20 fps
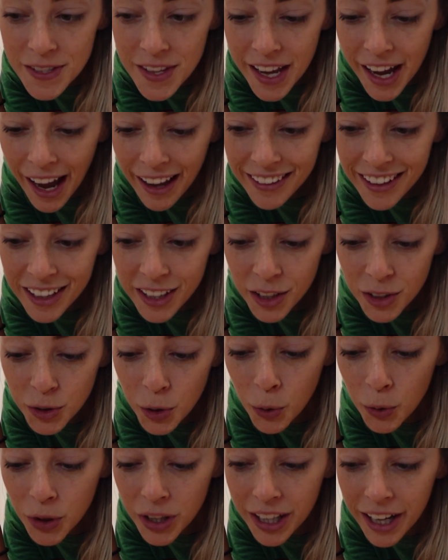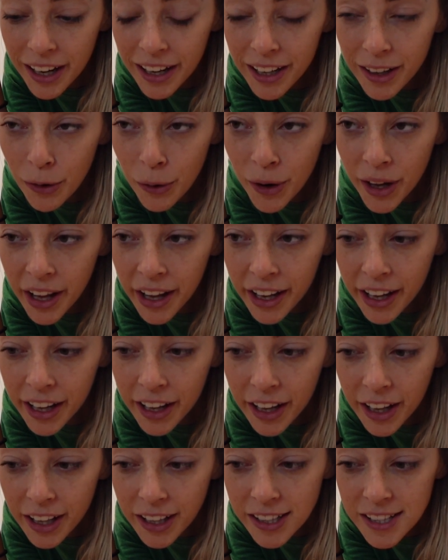They had like a coconut
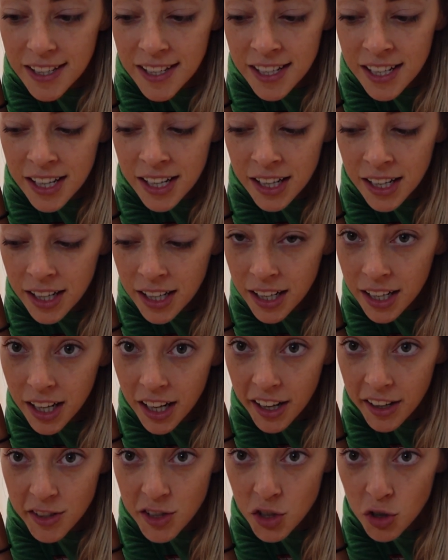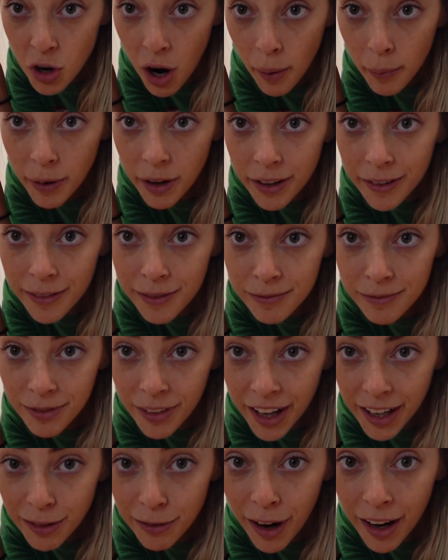and a strawberry,
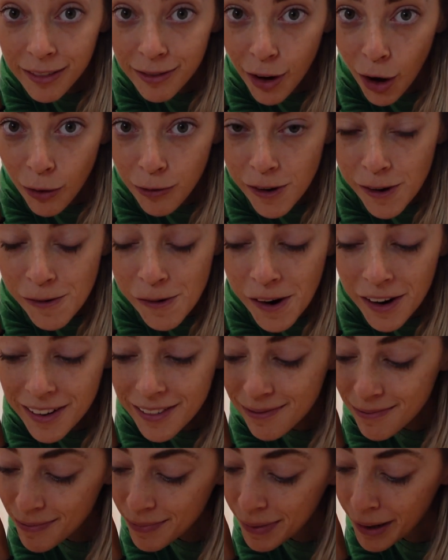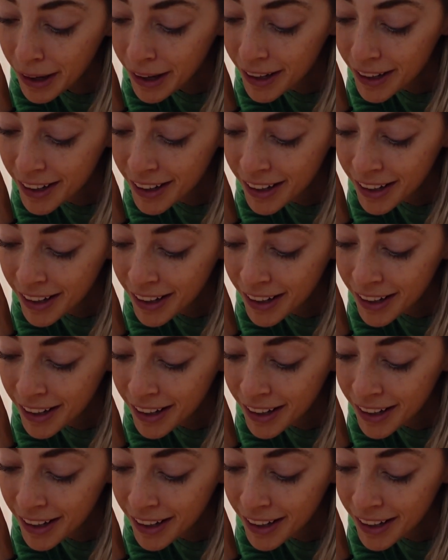like red velvet one, but